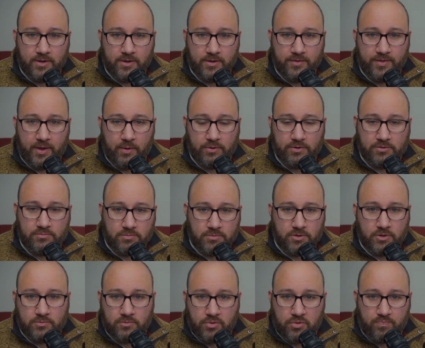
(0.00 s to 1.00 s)
they were
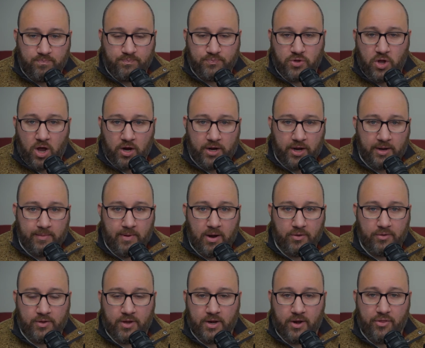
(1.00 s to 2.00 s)
talking
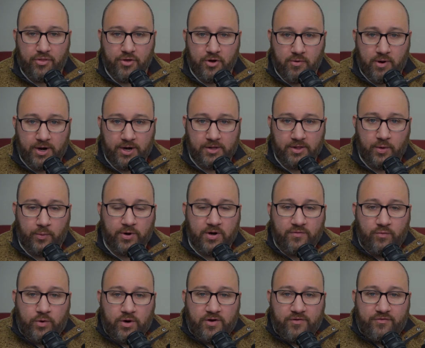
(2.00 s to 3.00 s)
about kind of theoretically,
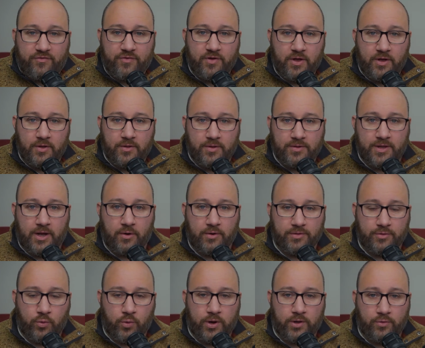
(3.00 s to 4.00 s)
what if now
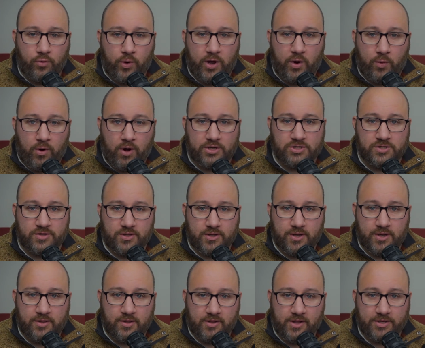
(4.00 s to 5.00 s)
the way it works in
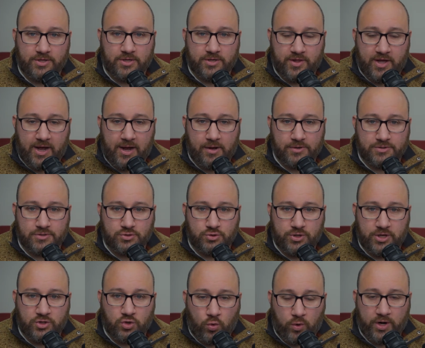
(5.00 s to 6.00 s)
the House is you
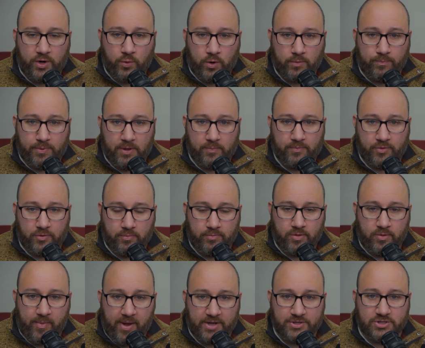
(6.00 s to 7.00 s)
need 21 people.
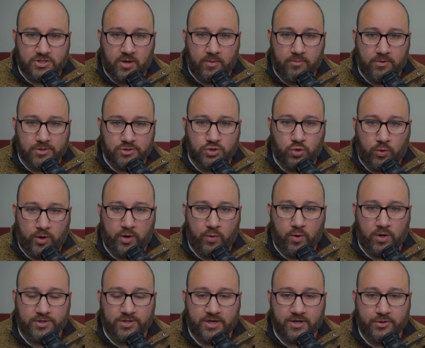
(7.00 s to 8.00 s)
The magic number is
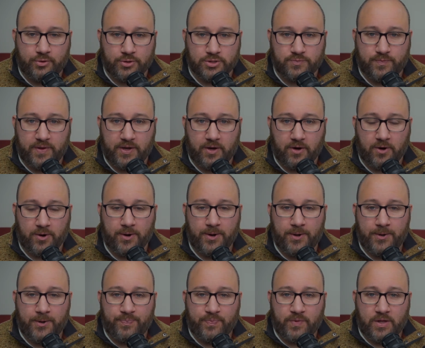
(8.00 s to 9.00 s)
21 to get to a speaker.
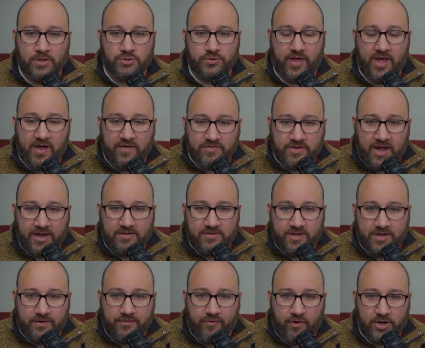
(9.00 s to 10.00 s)
So they have
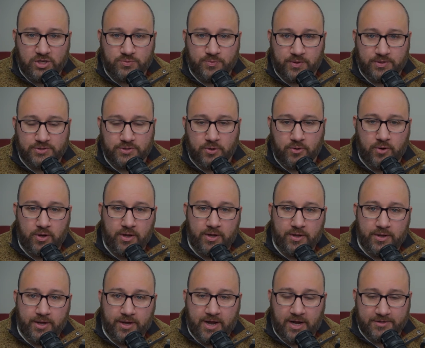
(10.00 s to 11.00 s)
19 freshmen. So
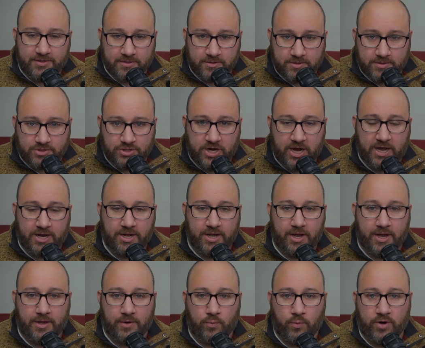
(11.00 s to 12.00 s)
it got to
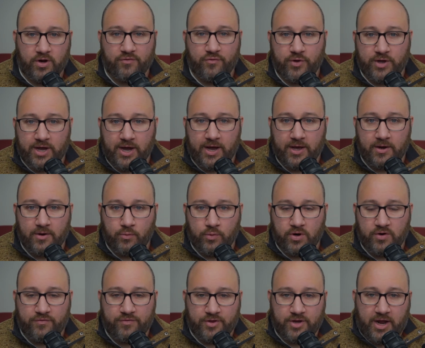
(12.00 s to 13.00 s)
chatting, and what if
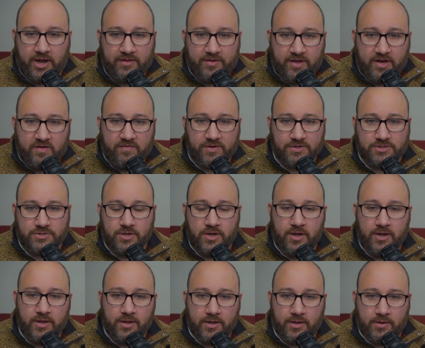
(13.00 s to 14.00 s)
the 19 of us
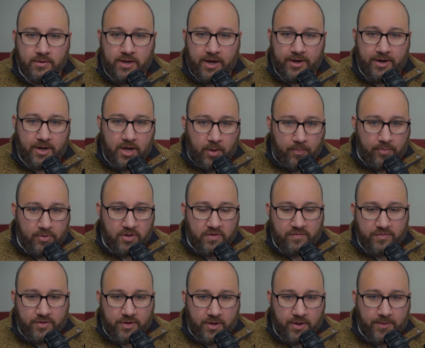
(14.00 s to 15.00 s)
got a couple
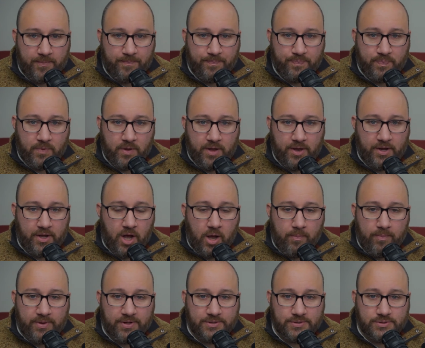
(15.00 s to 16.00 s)
of the
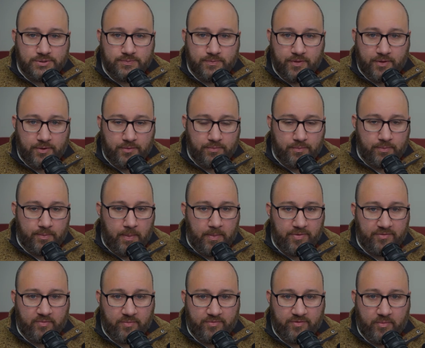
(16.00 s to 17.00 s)
incumbents,
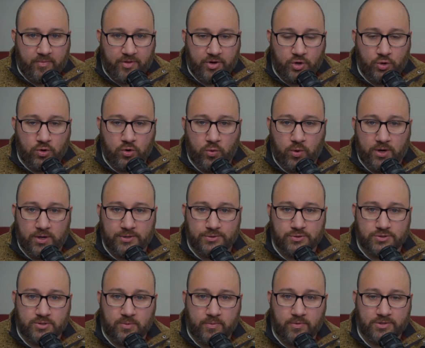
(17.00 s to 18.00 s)
maybe some of the newer ones,
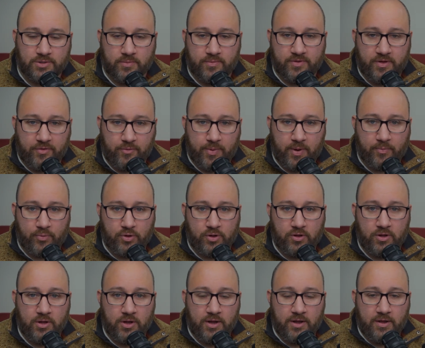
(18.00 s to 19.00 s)
or some of the other
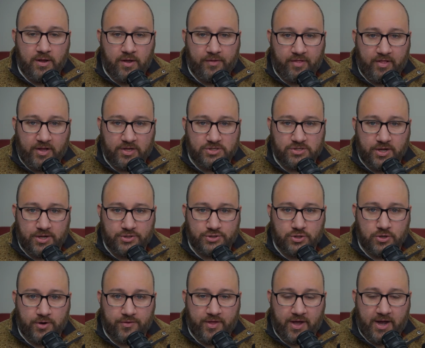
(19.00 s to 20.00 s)
people in the
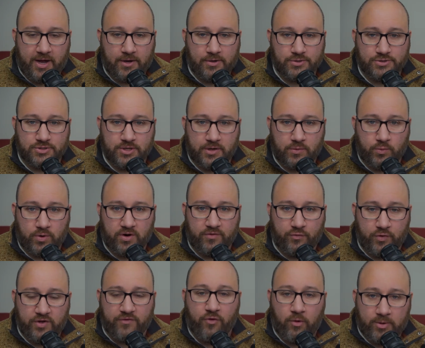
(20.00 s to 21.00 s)
legislature, in the House, and what
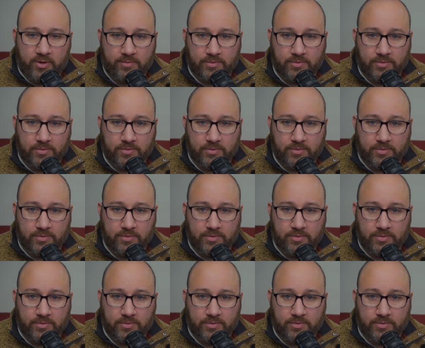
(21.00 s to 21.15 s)
if we formed a